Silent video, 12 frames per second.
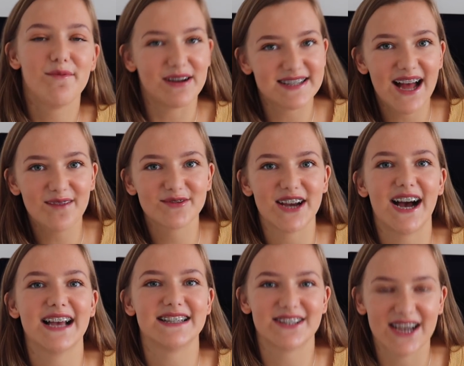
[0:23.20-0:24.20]
my
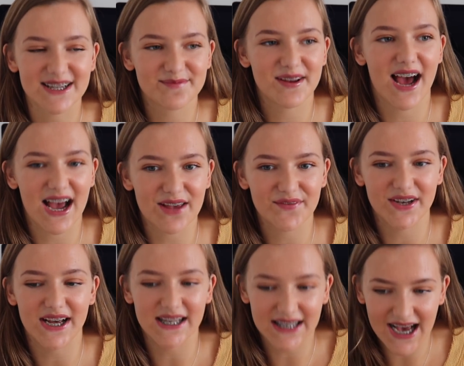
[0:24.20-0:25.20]
Snapchat is
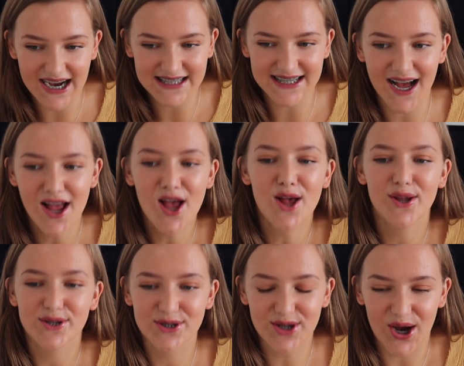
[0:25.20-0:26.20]
JasmineElizabeth.
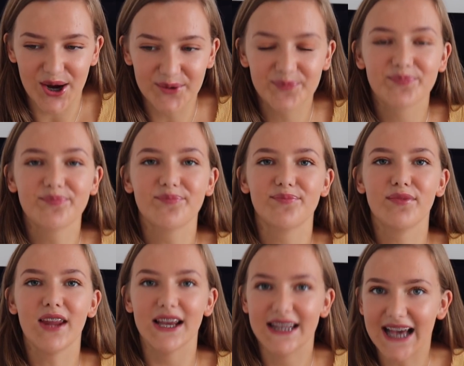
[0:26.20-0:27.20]
So
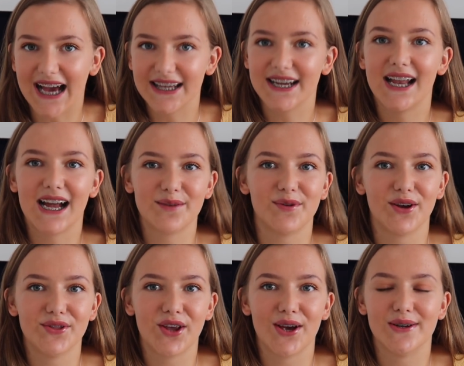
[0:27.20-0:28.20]
yeah, you can add me
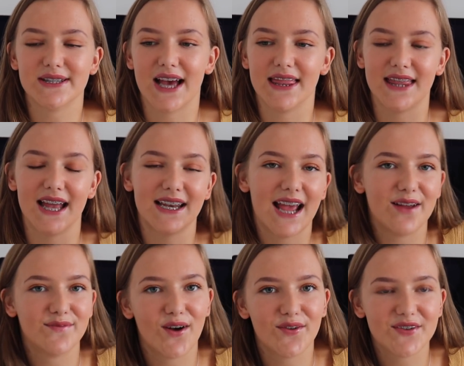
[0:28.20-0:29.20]
on those and then get
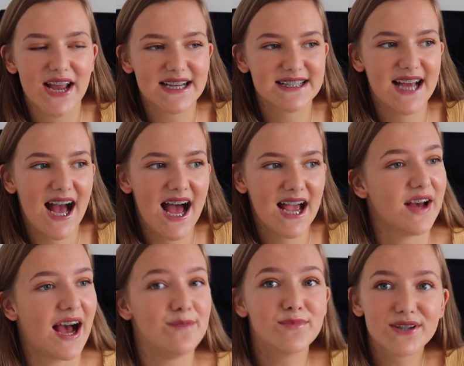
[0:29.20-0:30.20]
involved next
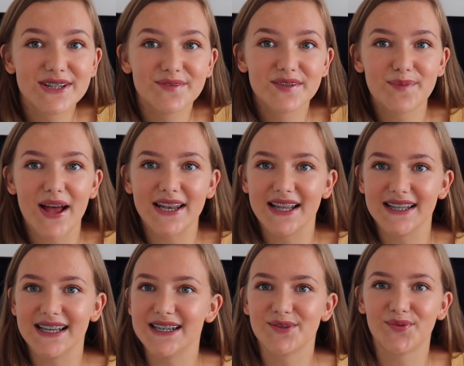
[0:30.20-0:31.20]
time. I must have spent
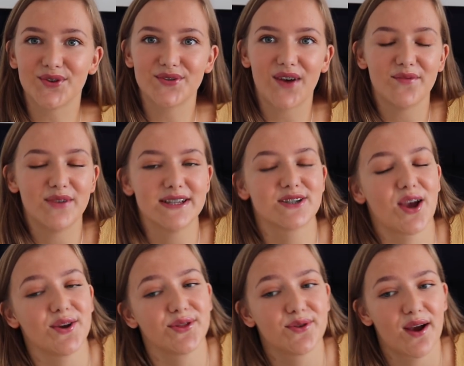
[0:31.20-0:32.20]
at least 45 minutes
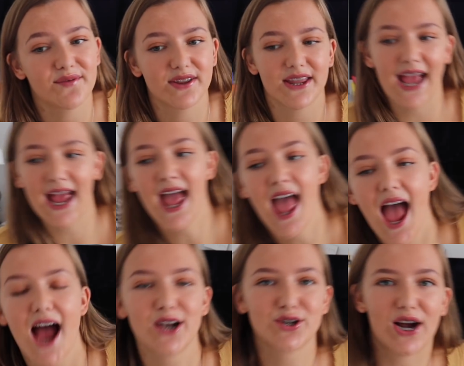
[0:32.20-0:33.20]
going through everything
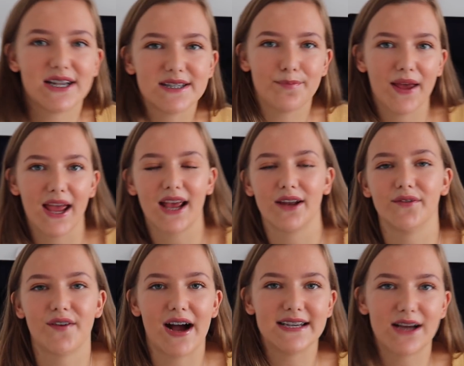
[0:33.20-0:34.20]
and trying to pick
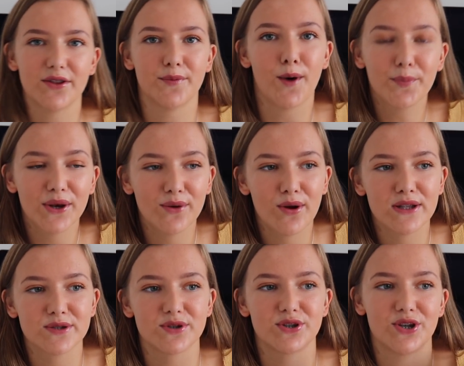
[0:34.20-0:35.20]
and find out the popular
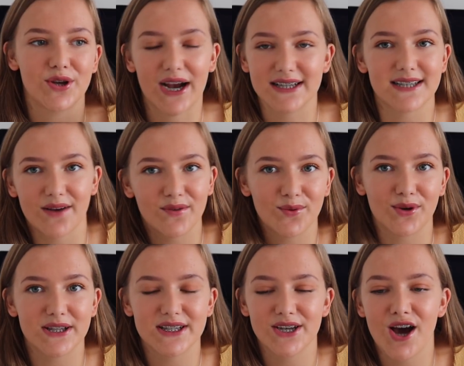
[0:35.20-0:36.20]
ones which you guys definitely
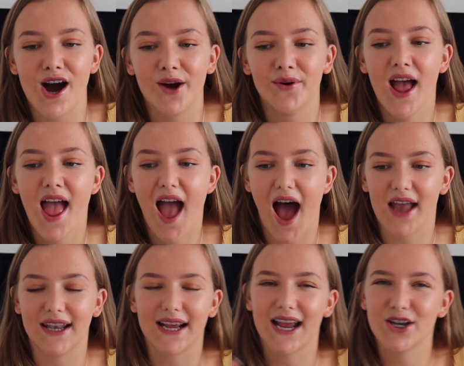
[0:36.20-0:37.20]
wanted to know,
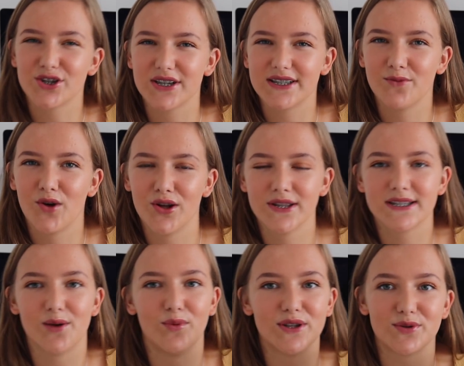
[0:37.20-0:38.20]
and like interesting
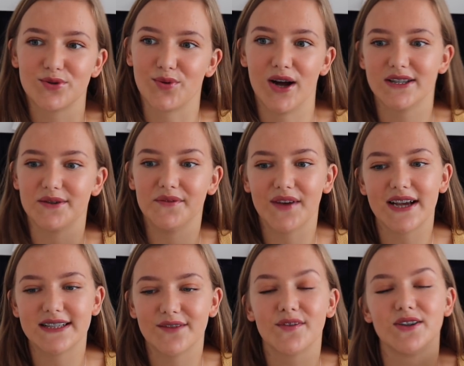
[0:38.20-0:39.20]
ones and ones which weren't too
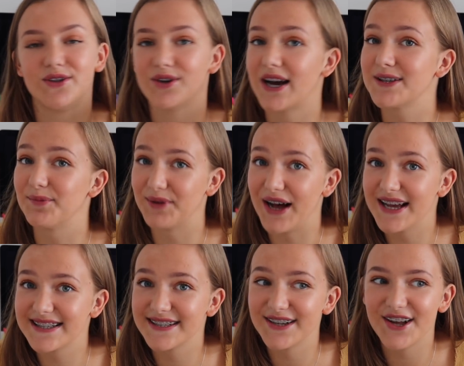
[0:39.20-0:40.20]
invasive because you guys are
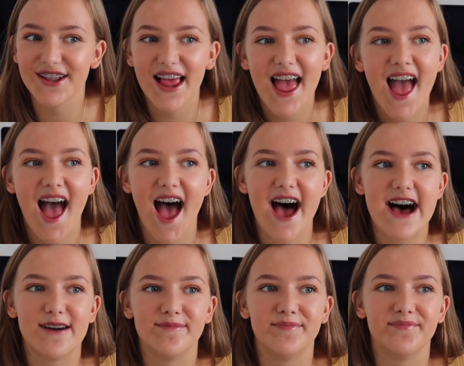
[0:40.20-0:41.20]
personal.
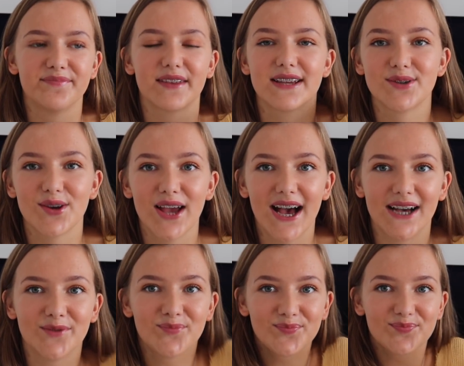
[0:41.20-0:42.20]
So
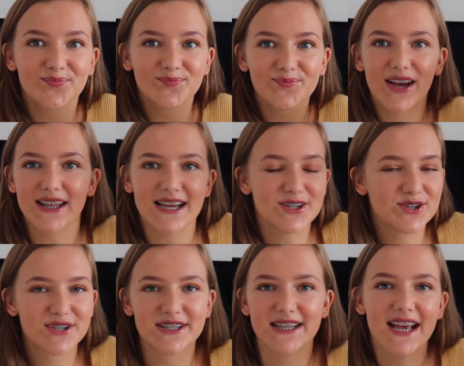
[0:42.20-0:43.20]
yeah, let's
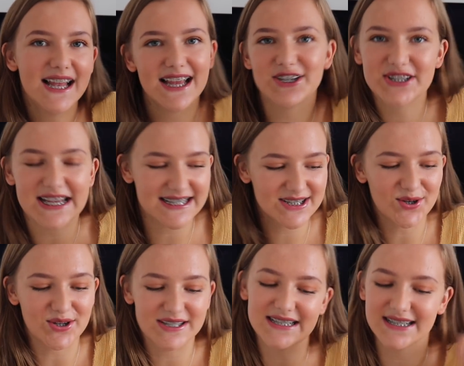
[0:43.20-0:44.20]
just get
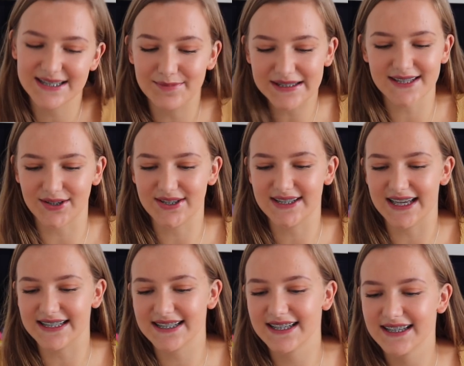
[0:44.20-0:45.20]
started because I'm
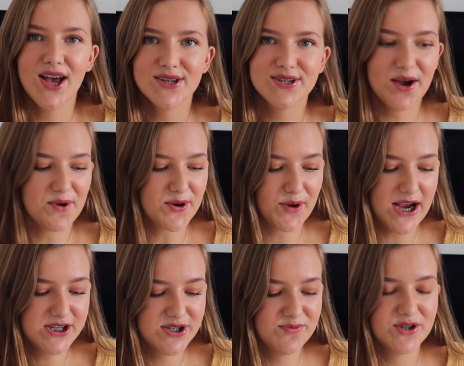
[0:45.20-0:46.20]
excited. So a
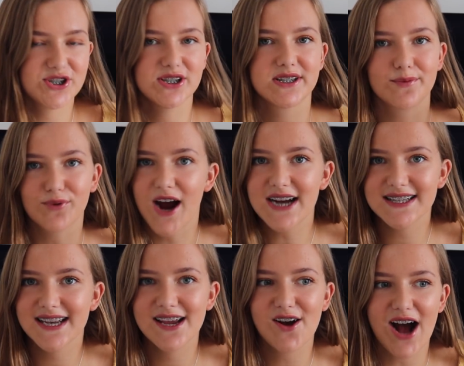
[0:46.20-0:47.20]
question which
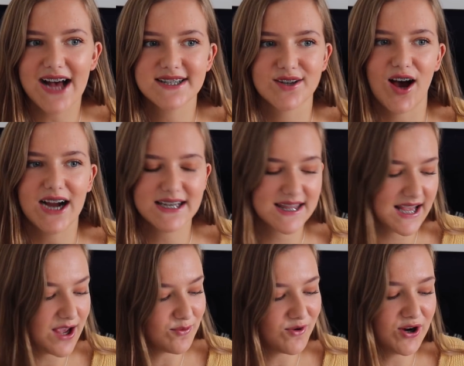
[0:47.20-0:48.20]
surprisingly got asked a lot, I didn't
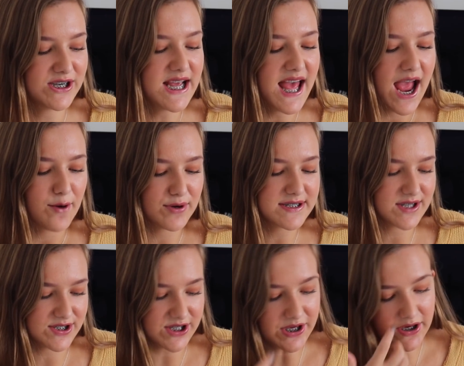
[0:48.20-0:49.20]
think it would,
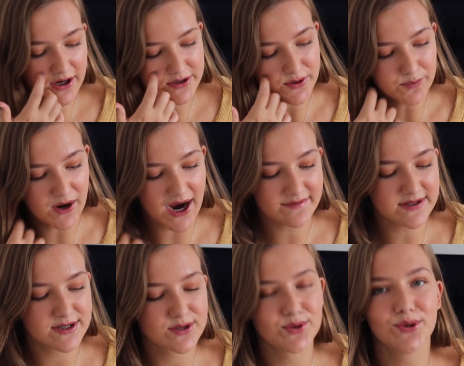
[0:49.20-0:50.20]
was do you go to a
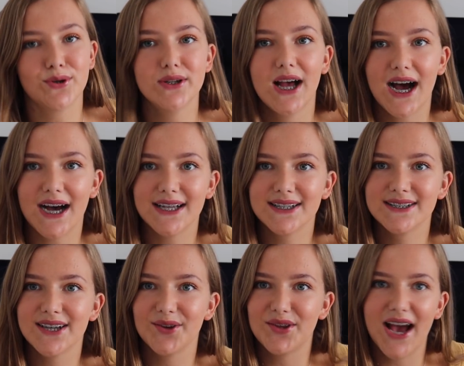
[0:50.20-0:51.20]
private school?
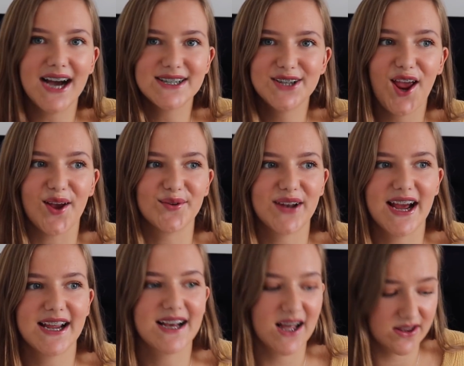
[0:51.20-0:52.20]
And yeah, I do.
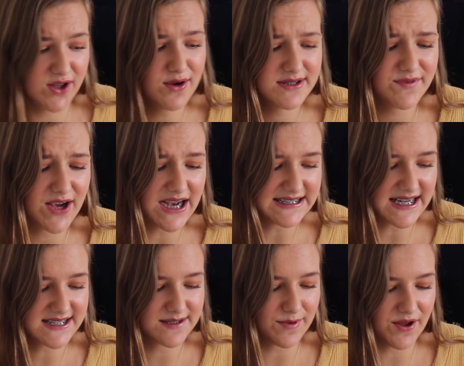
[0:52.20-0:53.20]
Like loads of you guys
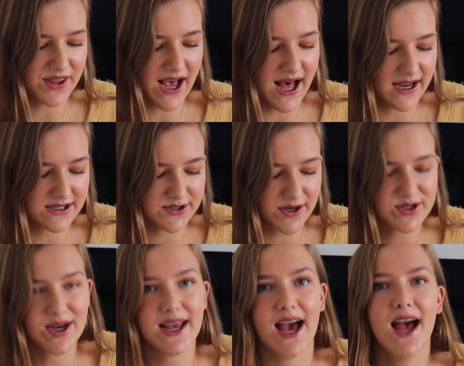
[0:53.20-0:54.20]
asked about that and I do
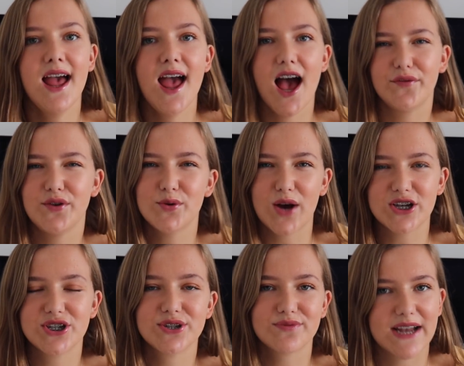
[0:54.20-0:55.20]
actually get a few
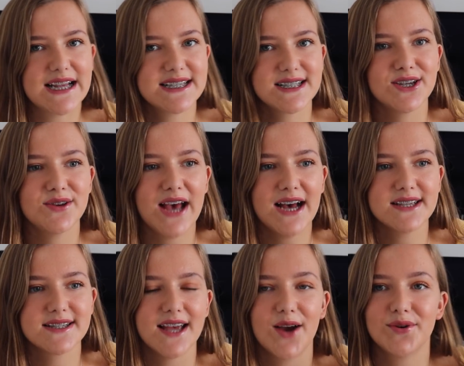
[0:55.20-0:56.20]
questions related to
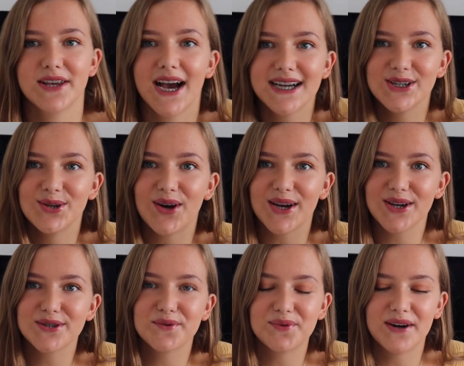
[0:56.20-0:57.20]
that. So yeah, I do. I
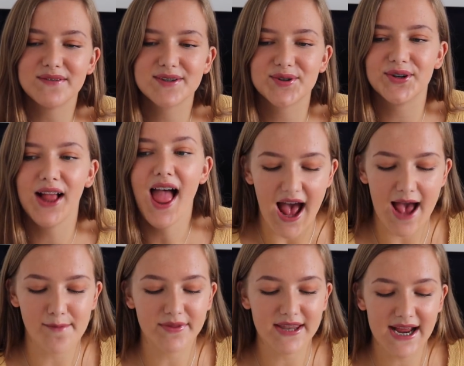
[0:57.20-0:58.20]
go to a private school.
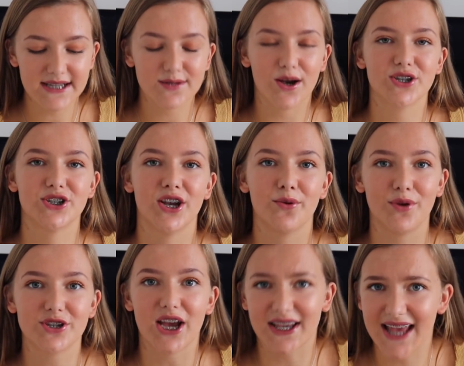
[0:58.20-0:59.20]
The next question,
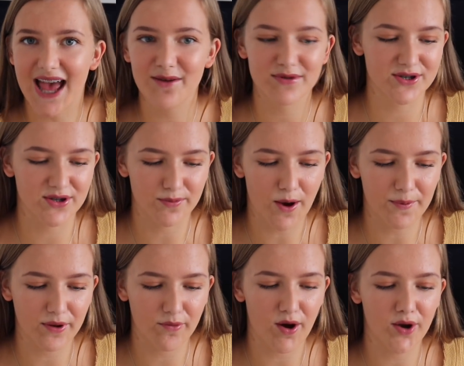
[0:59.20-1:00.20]
which again was another
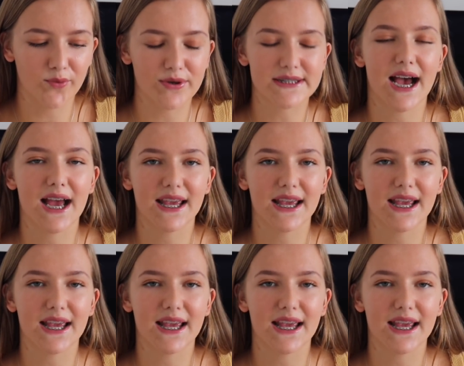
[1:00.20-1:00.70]
popular one, was